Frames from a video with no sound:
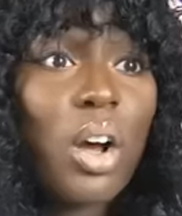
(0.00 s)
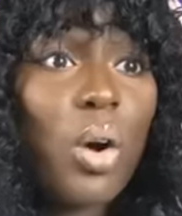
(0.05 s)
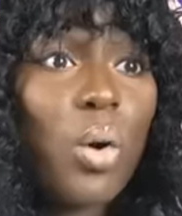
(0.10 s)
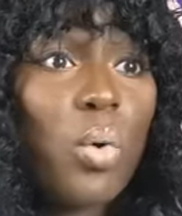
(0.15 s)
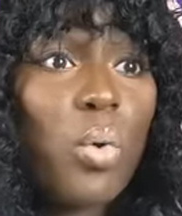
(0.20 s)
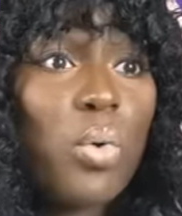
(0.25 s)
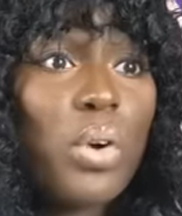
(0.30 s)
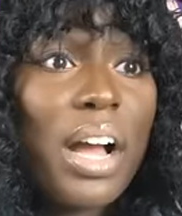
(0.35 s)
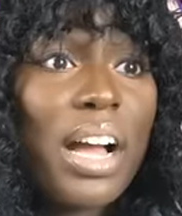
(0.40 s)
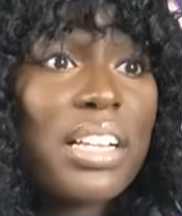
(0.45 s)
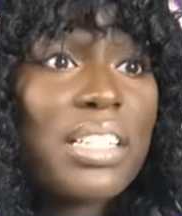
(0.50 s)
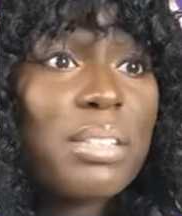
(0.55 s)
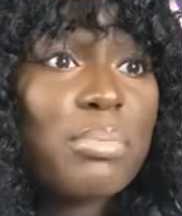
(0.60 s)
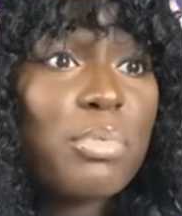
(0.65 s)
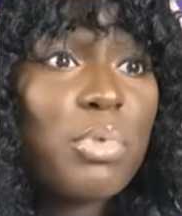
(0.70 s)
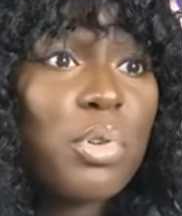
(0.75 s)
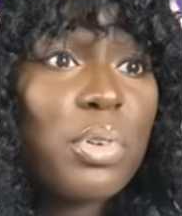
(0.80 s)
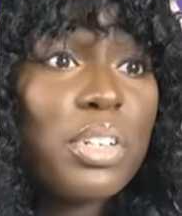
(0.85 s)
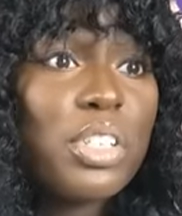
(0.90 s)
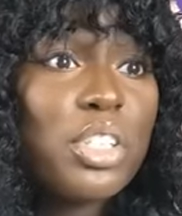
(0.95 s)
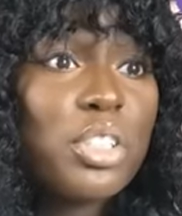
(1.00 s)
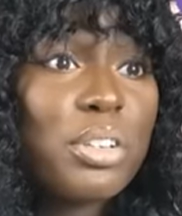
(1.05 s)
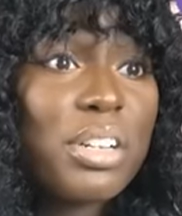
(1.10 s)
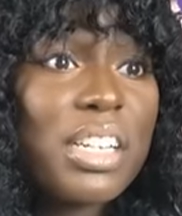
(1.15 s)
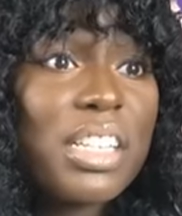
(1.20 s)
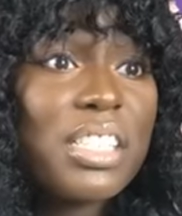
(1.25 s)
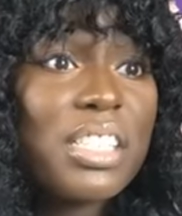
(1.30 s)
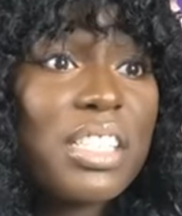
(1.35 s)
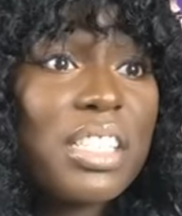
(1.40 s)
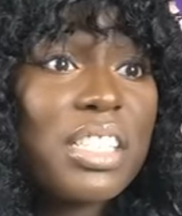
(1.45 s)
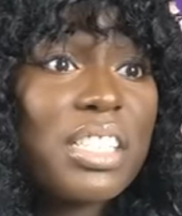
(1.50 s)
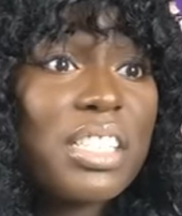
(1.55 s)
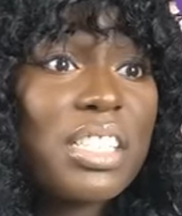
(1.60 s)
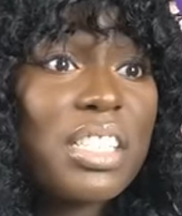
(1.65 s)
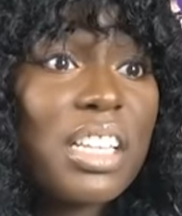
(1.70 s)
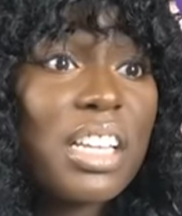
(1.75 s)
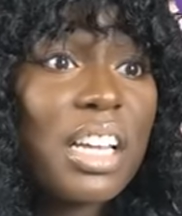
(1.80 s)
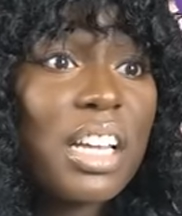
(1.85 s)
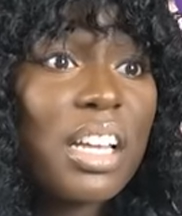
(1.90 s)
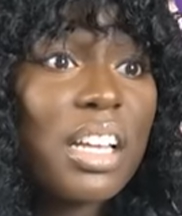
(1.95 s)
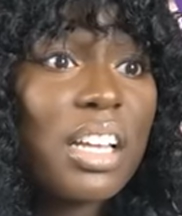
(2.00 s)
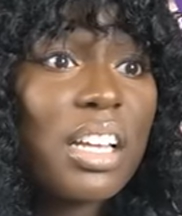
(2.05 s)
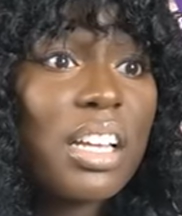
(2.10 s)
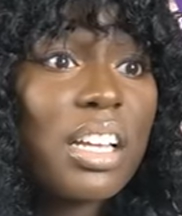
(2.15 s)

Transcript: Oh, guys, I'm going straight into this thing.